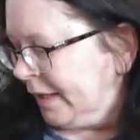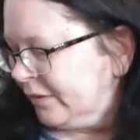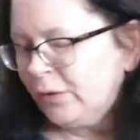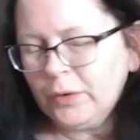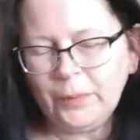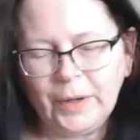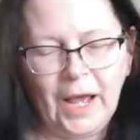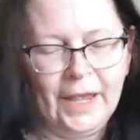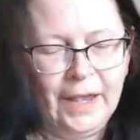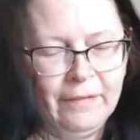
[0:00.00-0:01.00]
That's the only
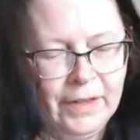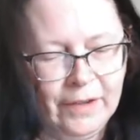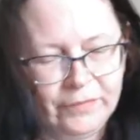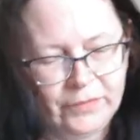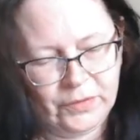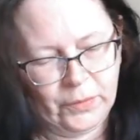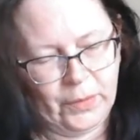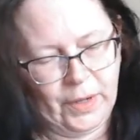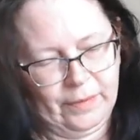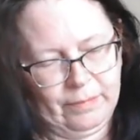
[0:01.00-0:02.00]
one I have left.
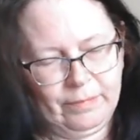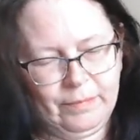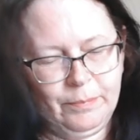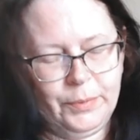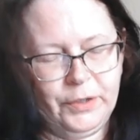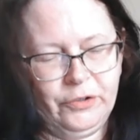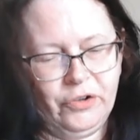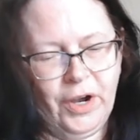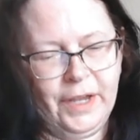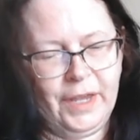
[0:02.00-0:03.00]
So I pretty
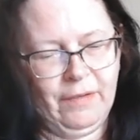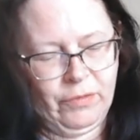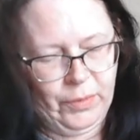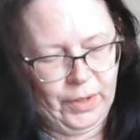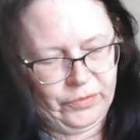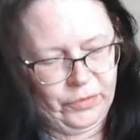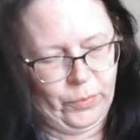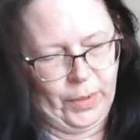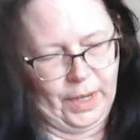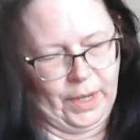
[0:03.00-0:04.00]
sure I gave the rest
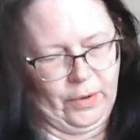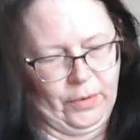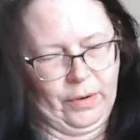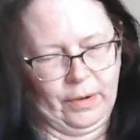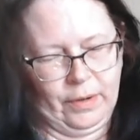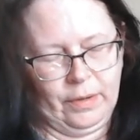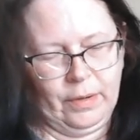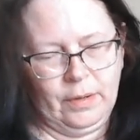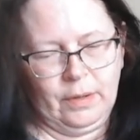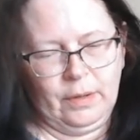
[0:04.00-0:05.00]
away or
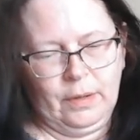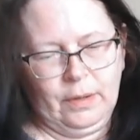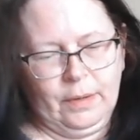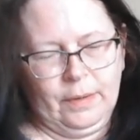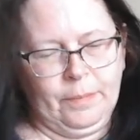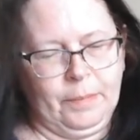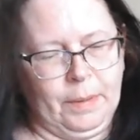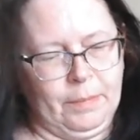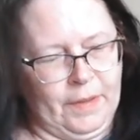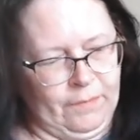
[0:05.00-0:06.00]

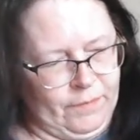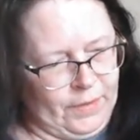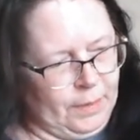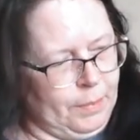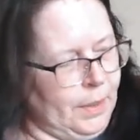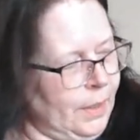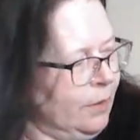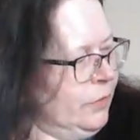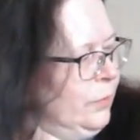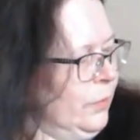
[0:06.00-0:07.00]
maybe they fell
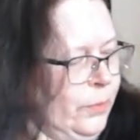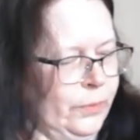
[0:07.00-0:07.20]
apart, who